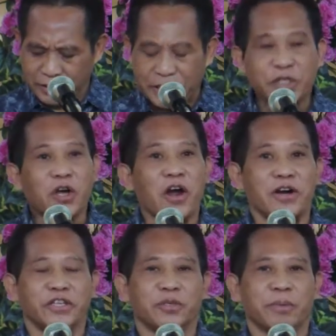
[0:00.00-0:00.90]

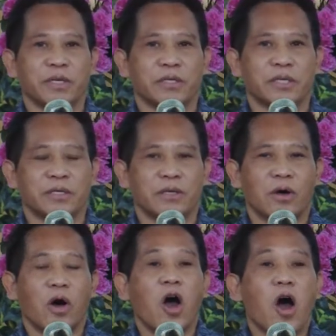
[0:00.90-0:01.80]
discouragement,
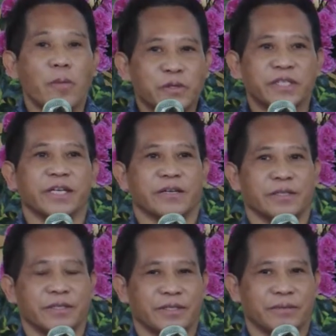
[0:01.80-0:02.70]

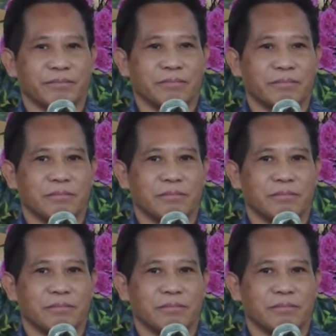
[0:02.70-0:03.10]
obstacles.